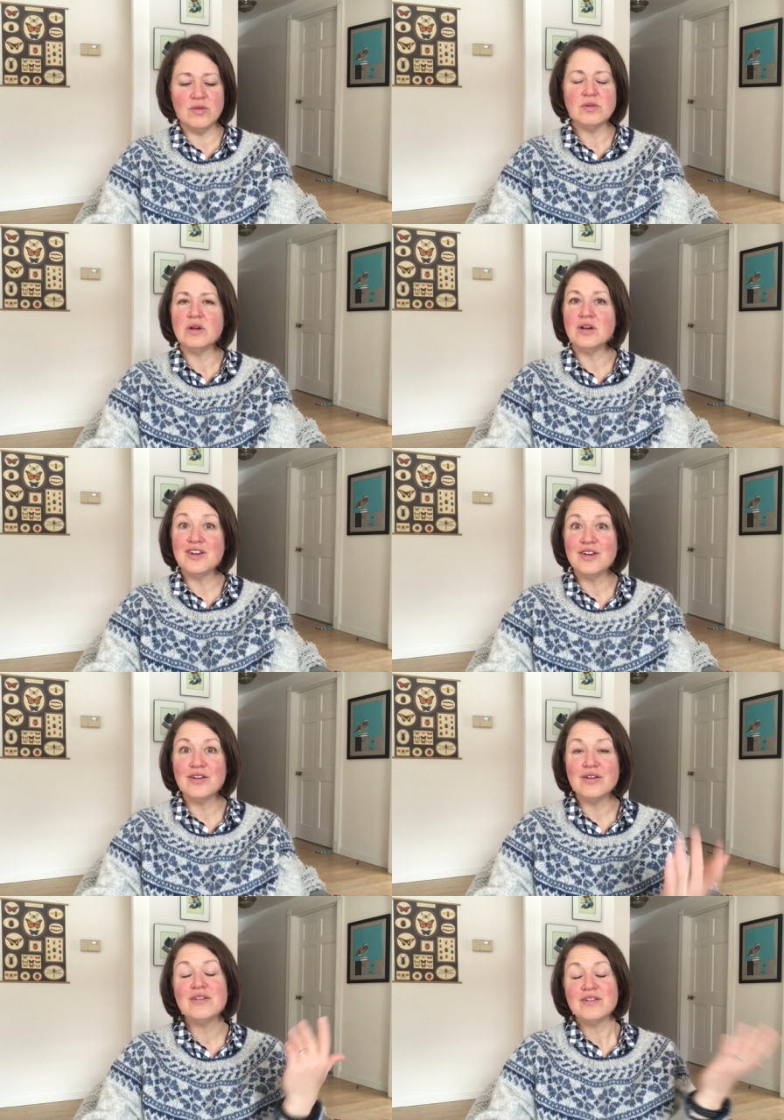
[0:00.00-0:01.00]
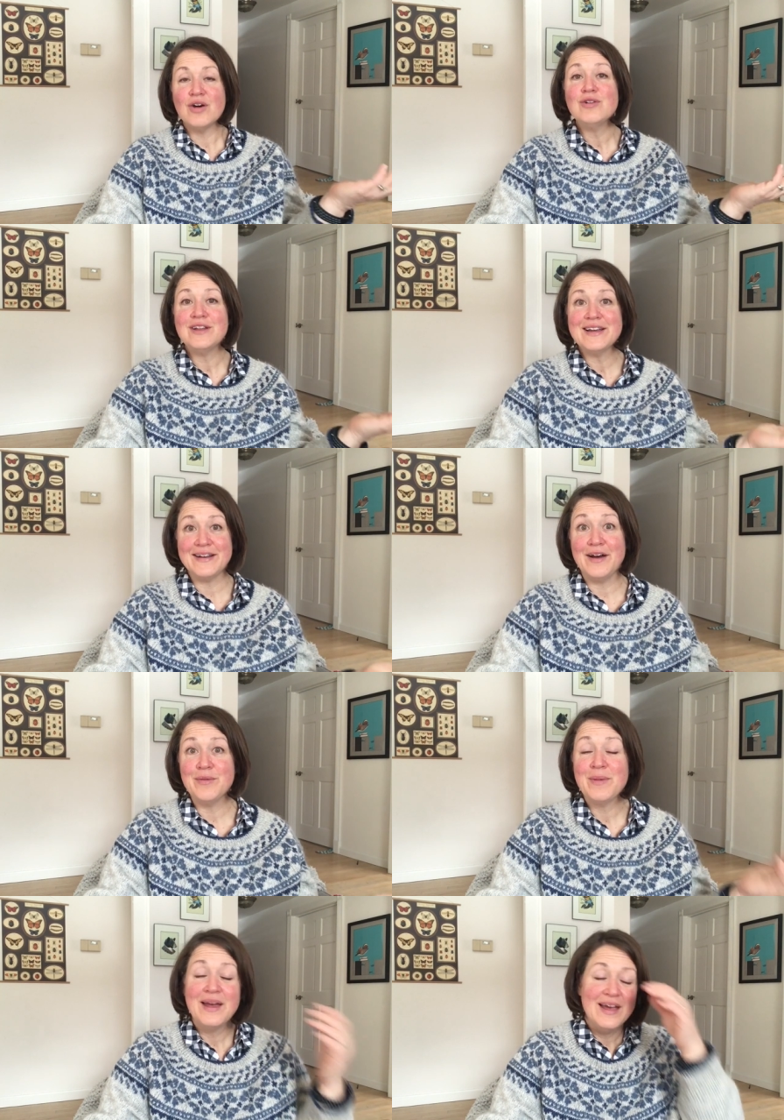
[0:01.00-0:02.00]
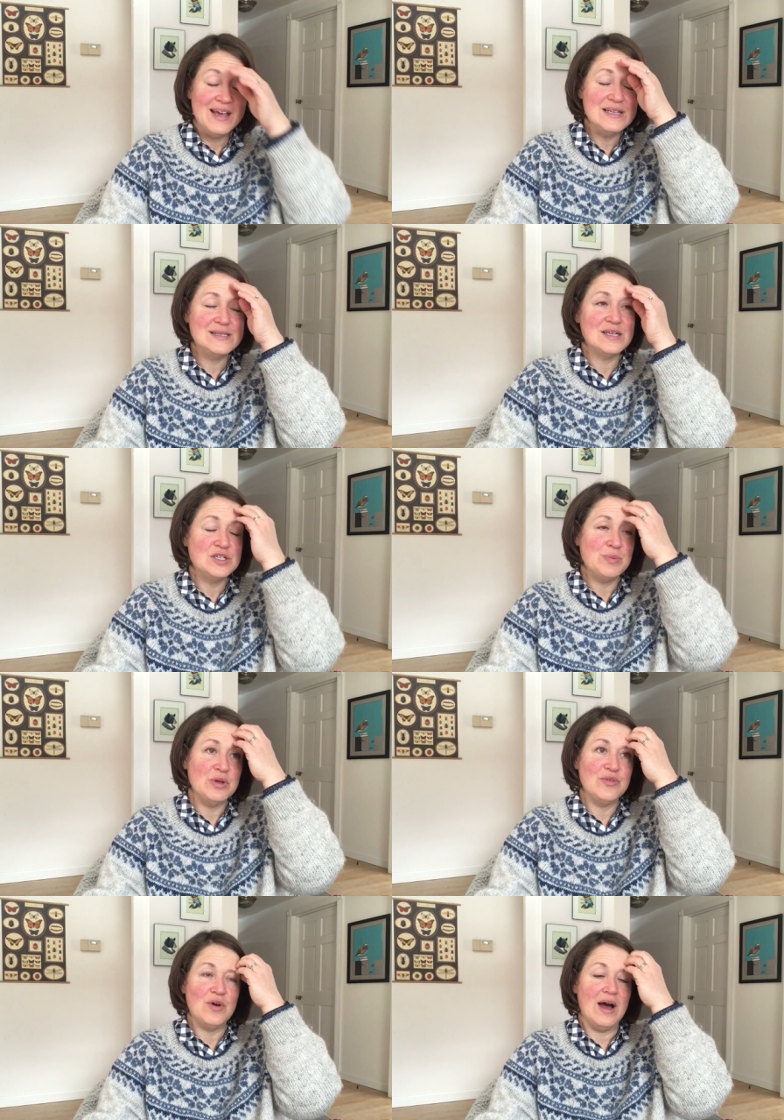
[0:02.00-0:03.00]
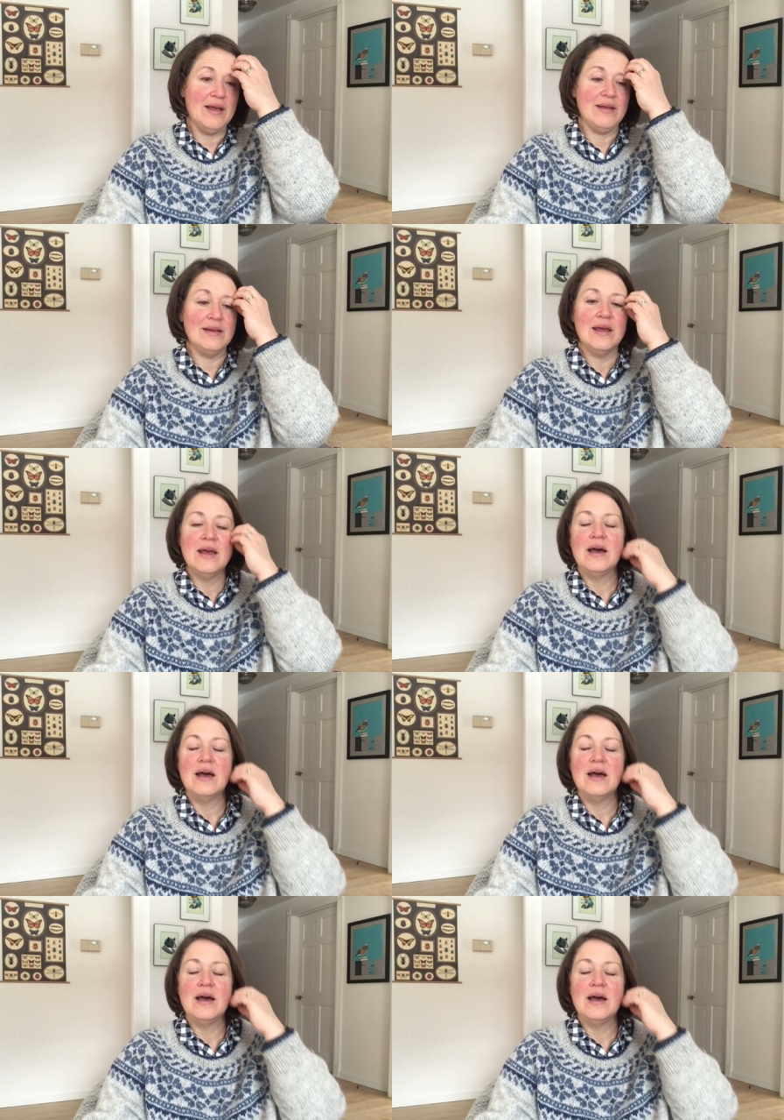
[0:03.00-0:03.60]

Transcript: go look it up. It's such a beautiful island.